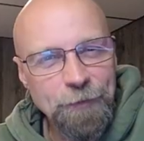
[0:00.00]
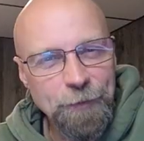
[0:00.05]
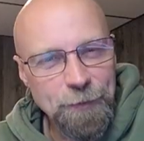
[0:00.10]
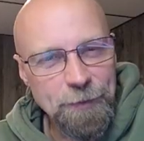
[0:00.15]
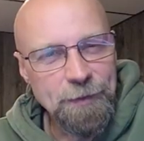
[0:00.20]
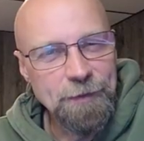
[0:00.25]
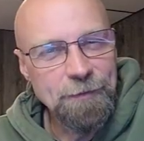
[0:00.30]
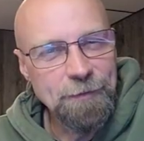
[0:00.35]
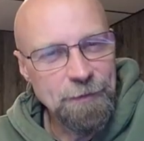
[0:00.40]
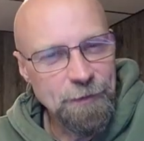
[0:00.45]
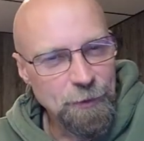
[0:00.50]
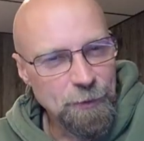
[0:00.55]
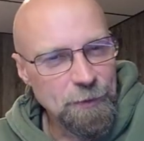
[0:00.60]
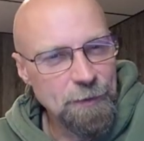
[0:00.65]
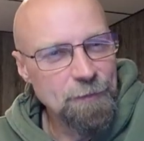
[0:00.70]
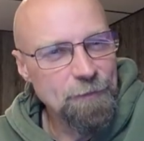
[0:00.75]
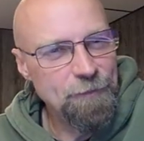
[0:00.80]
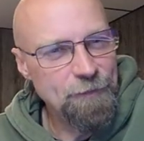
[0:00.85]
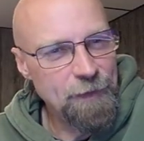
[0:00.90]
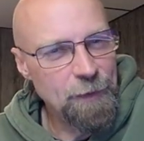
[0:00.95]
You
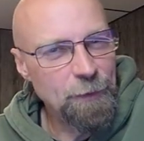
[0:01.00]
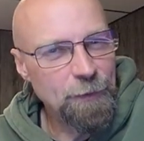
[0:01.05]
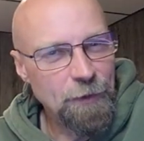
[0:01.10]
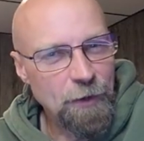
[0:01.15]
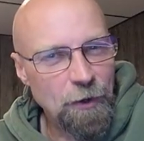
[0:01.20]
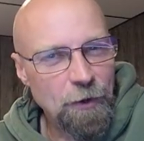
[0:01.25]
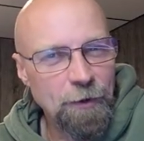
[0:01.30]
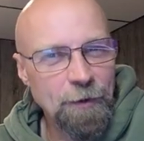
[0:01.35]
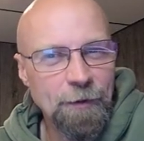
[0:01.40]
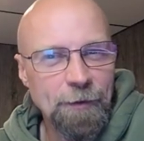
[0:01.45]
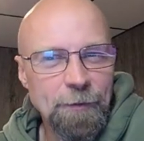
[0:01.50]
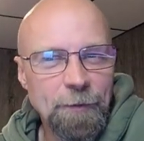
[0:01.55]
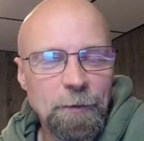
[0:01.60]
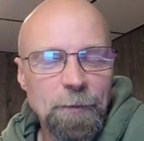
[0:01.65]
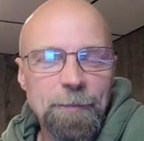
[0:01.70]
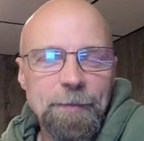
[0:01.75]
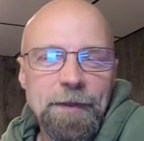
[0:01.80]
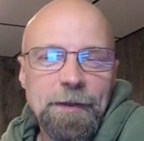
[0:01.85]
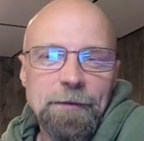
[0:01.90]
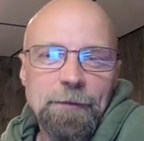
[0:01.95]
can feel it hurting a
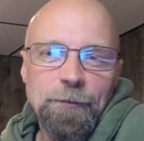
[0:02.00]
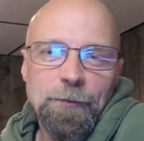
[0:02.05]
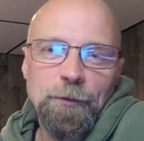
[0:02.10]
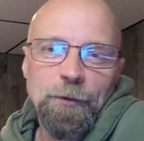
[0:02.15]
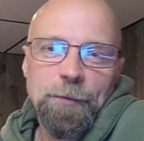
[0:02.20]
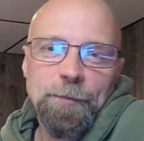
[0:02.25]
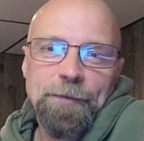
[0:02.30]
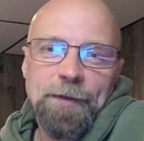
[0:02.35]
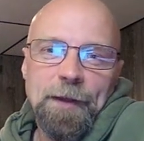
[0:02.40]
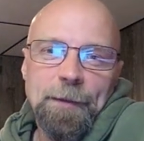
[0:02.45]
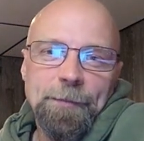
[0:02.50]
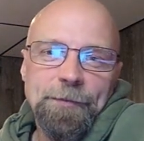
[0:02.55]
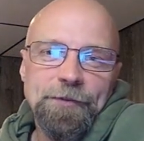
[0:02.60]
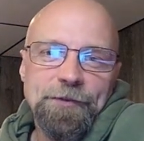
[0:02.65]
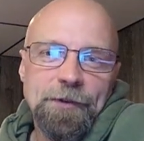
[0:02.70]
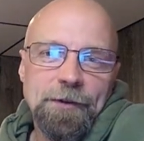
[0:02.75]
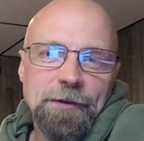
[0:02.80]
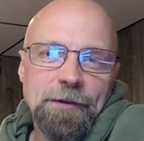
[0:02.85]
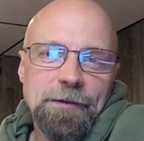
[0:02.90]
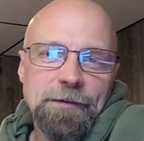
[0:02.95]
little bit in room
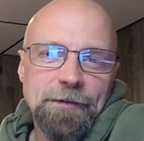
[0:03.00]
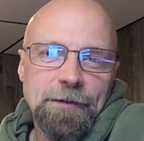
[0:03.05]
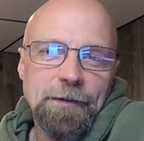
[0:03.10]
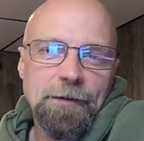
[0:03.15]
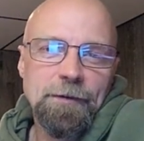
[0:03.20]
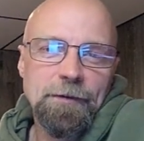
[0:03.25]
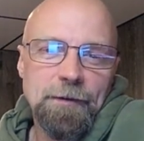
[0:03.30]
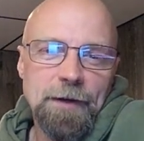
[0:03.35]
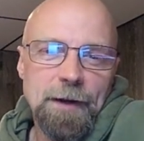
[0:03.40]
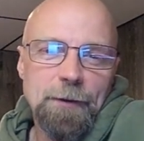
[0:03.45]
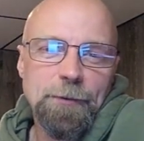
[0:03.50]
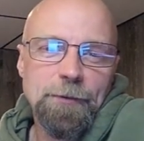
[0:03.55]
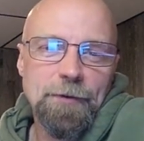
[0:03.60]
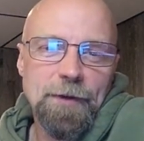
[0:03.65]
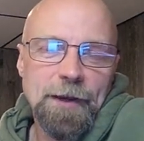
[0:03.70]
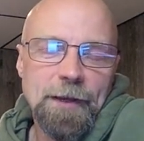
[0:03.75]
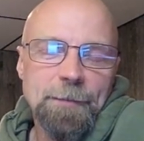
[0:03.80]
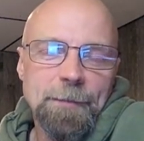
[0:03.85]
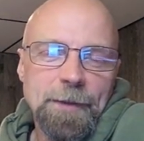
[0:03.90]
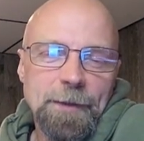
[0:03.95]
temperature. So I would
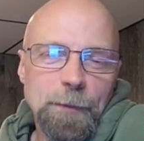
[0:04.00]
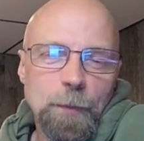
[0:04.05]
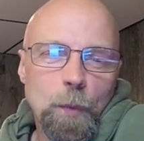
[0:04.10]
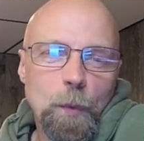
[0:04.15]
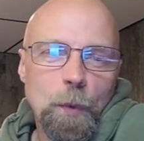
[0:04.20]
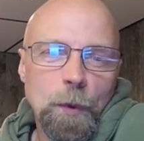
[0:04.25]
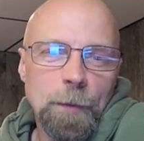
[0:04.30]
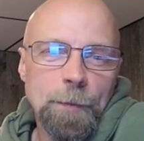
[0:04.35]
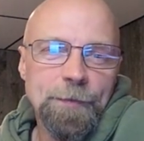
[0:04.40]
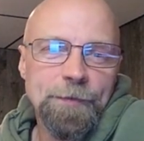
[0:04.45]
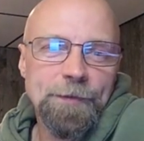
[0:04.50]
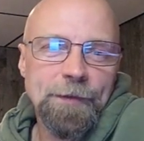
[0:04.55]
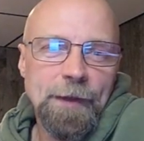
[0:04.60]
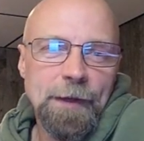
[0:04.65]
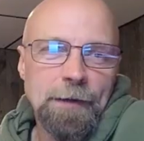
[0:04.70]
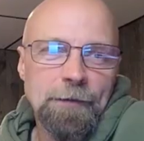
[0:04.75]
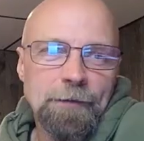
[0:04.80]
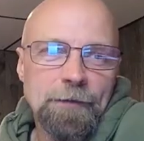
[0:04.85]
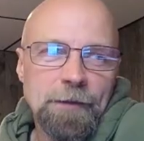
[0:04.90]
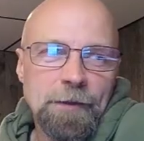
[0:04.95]
recommend warm
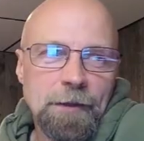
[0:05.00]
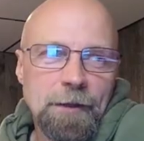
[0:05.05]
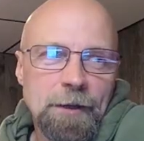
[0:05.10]
stuff.